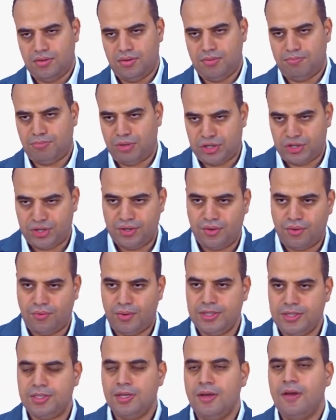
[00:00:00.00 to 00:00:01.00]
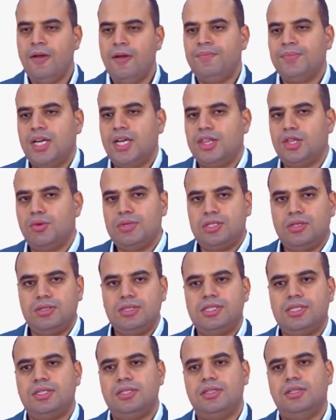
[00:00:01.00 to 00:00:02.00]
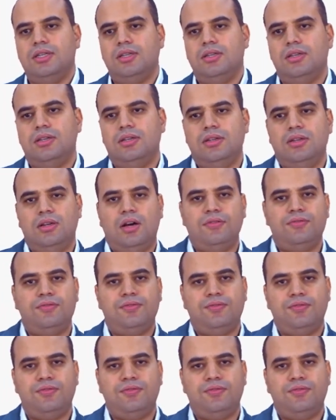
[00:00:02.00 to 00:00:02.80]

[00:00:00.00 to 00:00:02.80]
pressure, right? And the result of